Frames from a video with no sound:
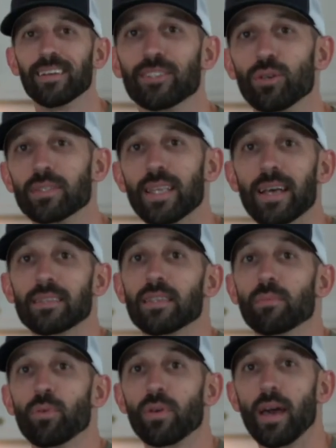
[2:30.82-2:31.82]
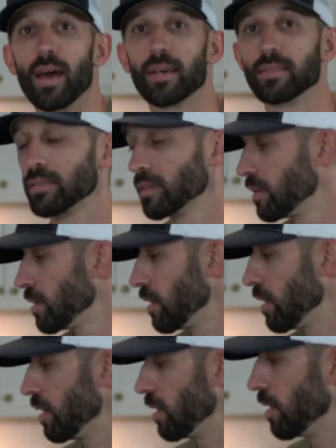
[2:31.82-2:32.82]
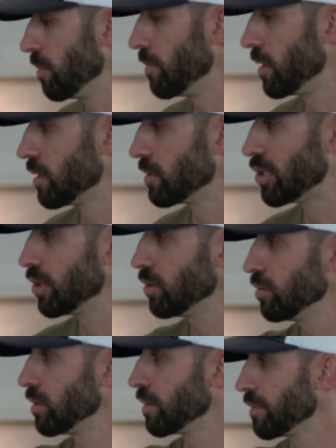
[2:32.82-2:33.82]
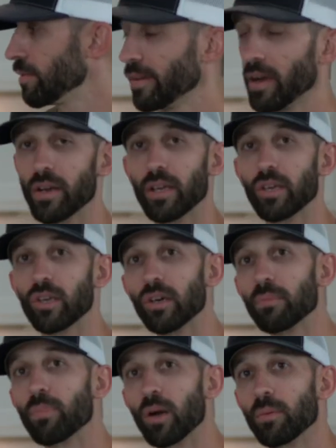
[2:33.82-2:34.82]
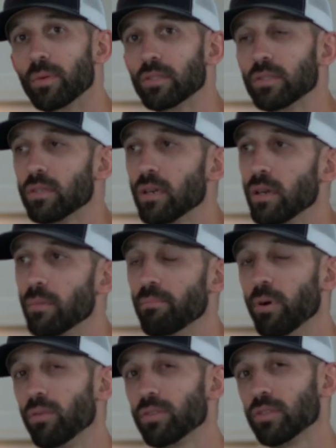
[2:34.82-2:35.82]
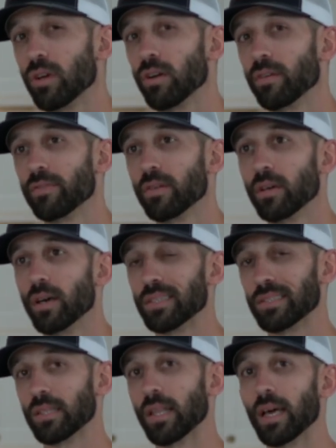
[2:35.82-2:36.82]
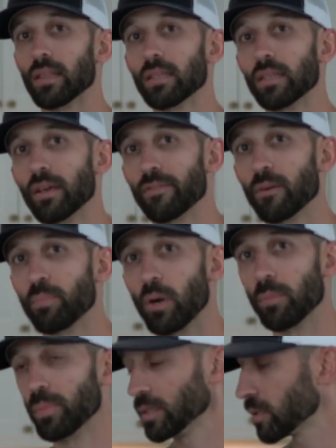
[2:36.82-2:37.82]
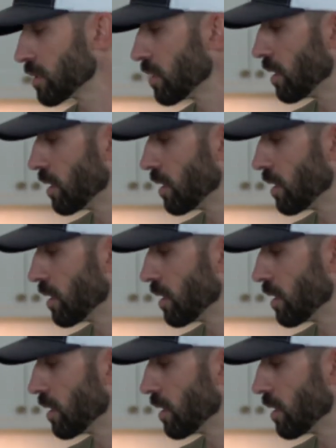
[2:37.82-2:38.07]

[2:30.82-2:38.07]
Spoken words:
So it's that simple, guys. Two very good bourbons, both serve a slightly different purpose.